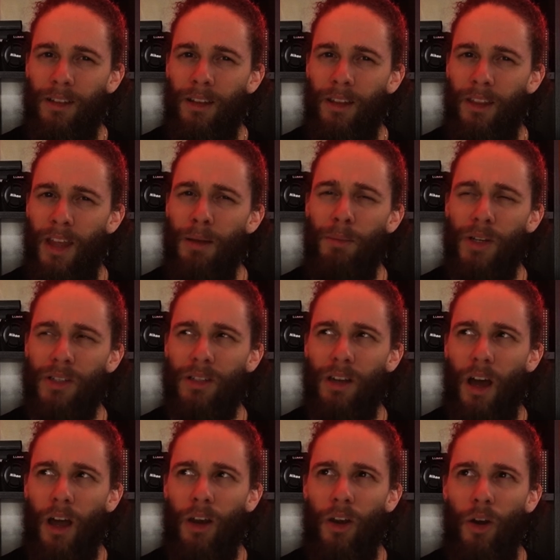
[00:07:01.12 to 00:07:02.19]
They must
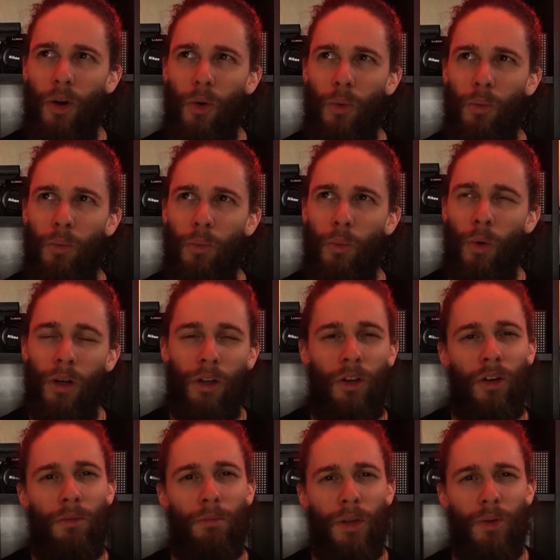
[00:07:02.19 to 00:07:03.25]
not know what
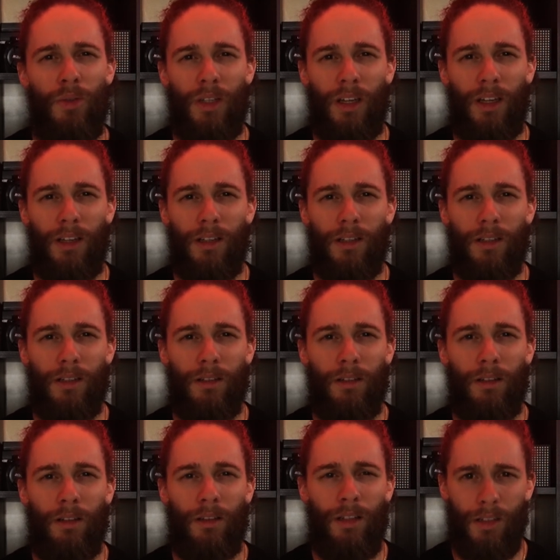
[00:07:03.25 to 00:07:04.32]
good music is.
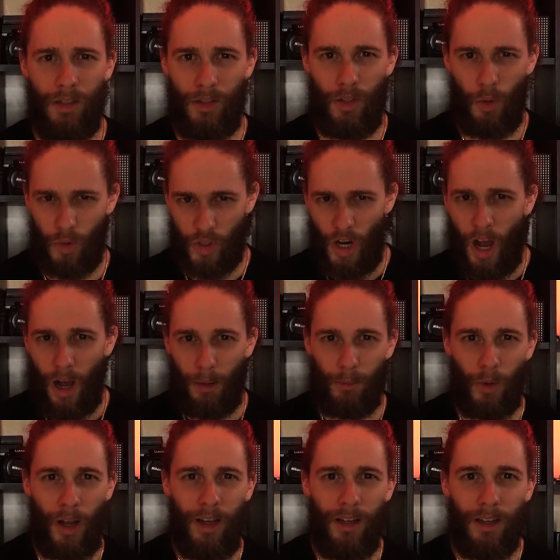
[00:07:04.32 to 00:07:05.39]
This is your
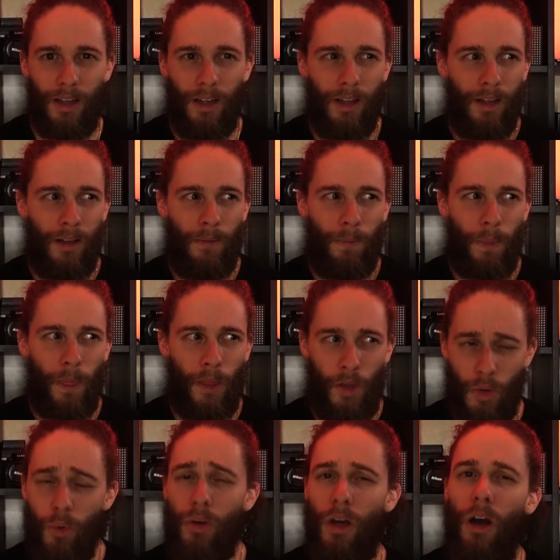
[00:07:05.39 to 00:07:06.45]
job, right?
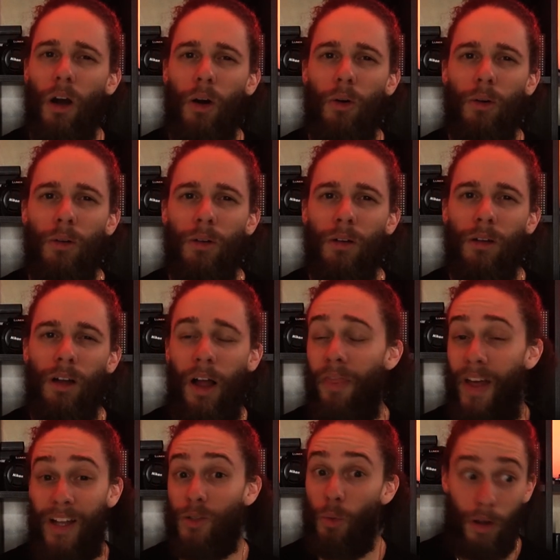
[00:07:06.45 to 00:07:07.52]
You know.
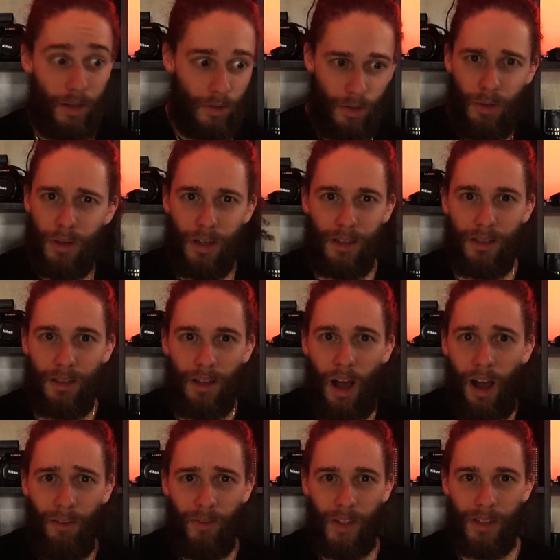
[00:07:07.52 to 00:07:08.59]
And that's why you do this,
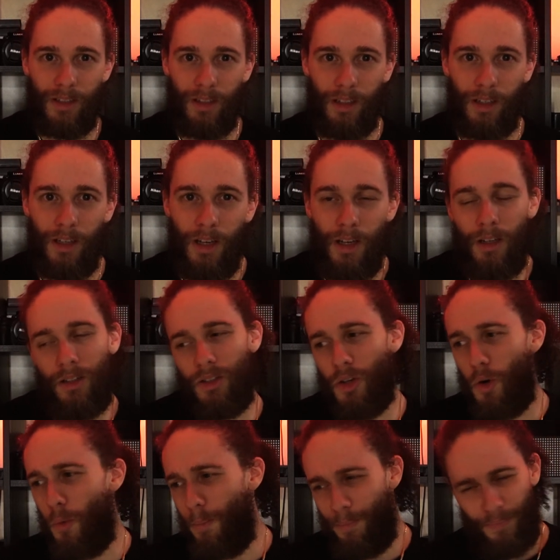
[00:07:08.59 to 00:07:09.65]
obviously.
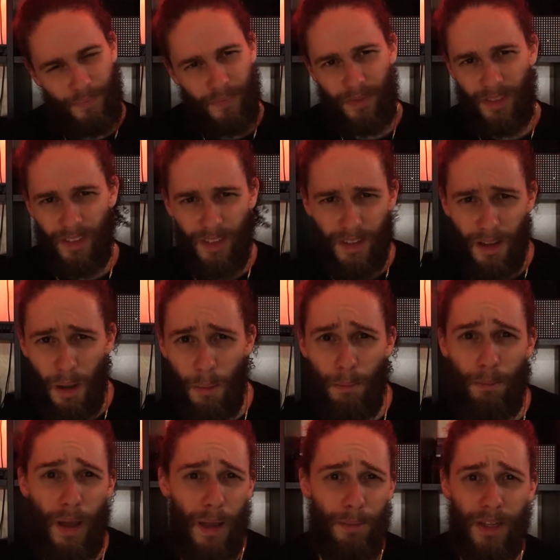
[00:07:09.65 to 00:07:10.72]
So
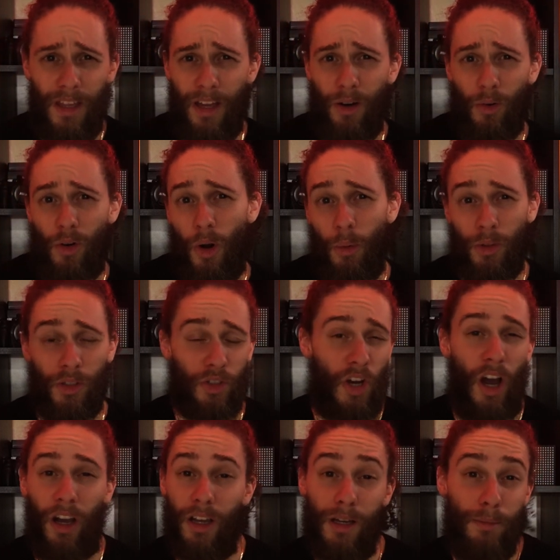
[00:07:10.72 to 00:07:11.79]
maybe they don't know what they're
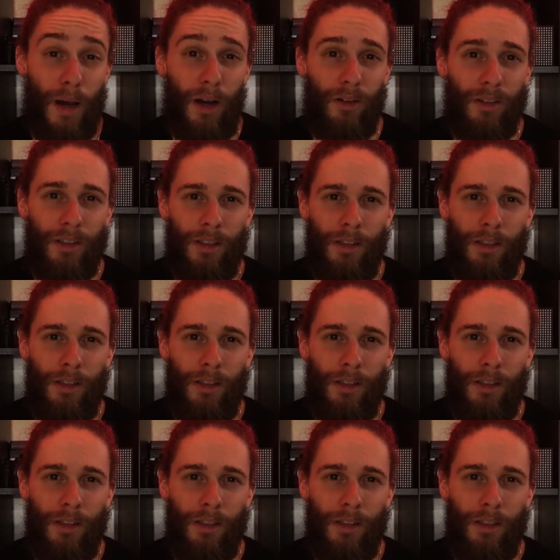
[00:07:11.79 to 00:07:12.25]
talking about.